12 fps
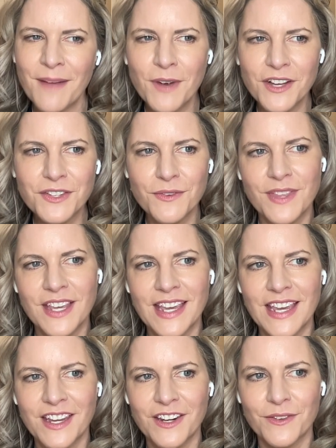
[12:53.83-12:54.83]
I'm also
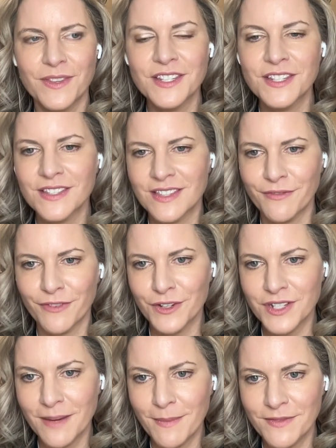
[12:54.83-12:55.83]
thinking, this is the
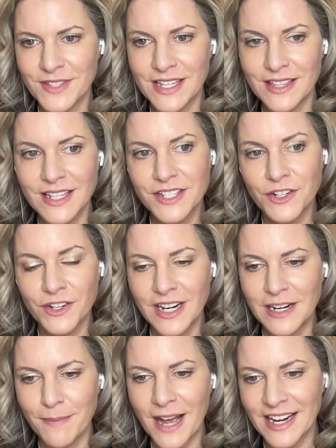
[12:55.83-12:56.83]
first time I've seen this
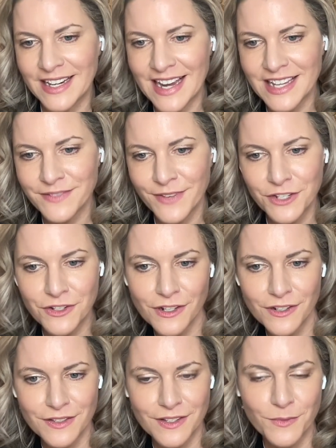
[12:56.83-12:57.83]
create a podcast
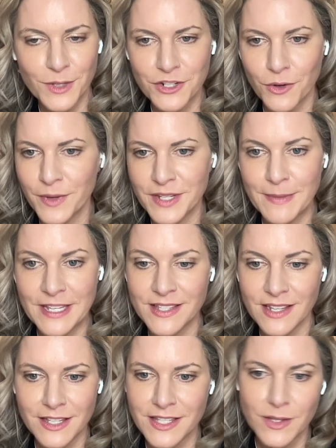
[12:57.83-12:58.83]
feature, which always
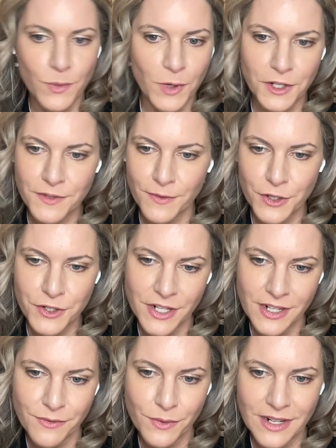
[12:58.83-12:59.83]
means that it's the worst
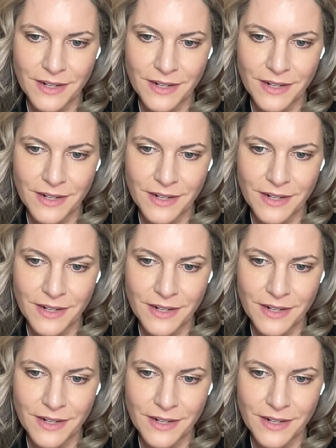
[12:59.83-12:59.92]
version of